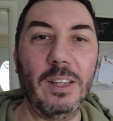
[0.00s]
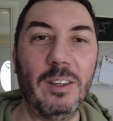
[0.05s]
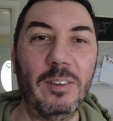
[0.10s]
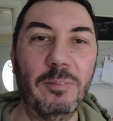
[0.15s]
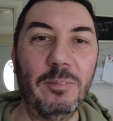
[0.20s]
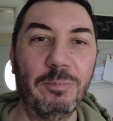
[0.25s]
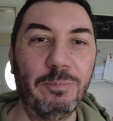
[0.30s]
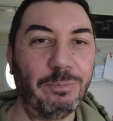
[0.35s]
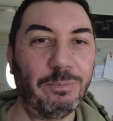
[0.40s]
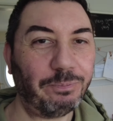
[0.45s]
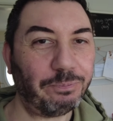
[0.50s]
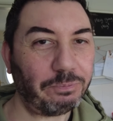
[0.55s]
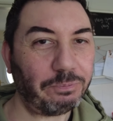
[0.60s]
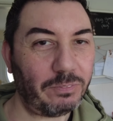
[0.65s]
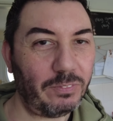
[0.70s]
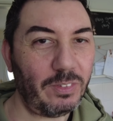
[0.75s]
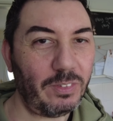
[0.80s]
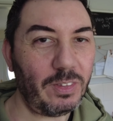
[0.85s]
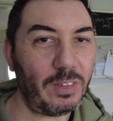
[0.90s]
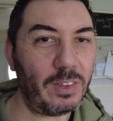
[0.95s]
that
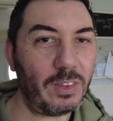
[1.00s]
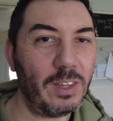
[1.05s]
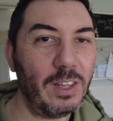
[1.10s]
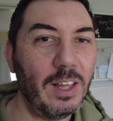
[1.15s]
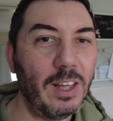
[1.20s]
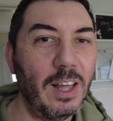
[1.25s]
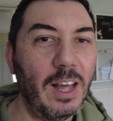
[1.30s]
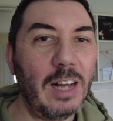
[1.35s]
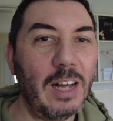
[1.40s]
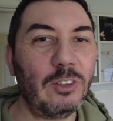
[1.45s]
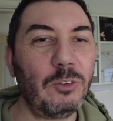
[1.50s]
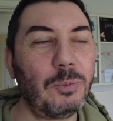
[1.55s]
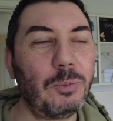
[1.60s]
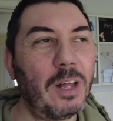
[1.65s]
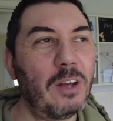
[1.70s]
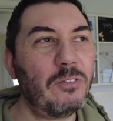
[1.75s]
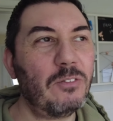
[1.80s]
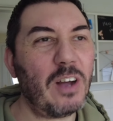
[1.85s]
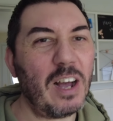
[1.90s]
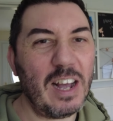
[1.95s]
and just be
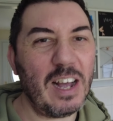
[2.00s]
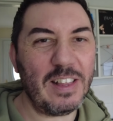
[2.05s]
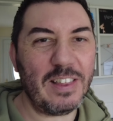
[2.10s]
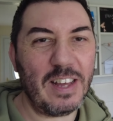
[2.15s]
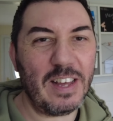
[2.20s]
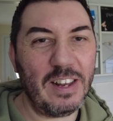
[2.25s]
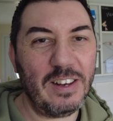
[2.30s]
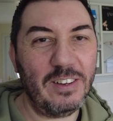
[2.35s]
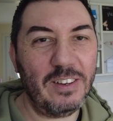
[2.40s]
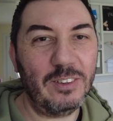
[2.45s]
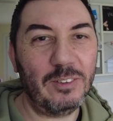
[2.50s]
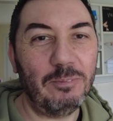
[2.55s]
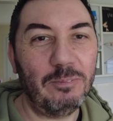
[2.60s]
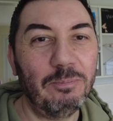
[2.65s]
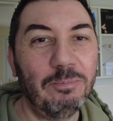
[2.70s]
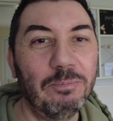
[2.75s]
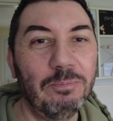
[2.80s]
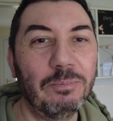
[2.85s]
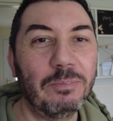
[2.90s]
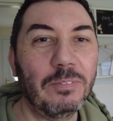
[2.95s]
like, right then,
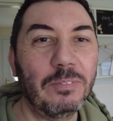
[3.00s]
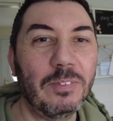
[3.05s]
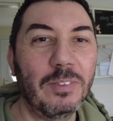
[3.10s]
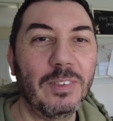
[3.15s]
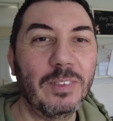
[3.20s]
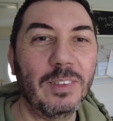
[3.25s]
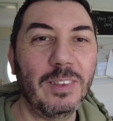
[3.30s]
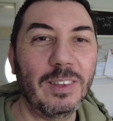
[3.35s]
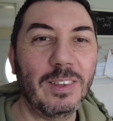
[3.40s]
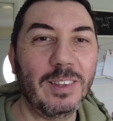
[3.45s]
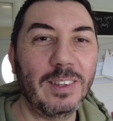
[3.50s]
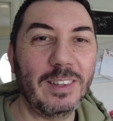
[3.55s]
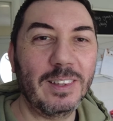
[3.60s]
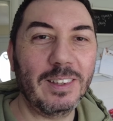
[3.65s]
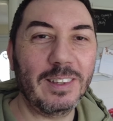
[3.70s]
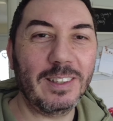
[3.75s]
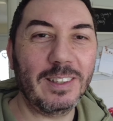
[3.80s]
Right then, you lot.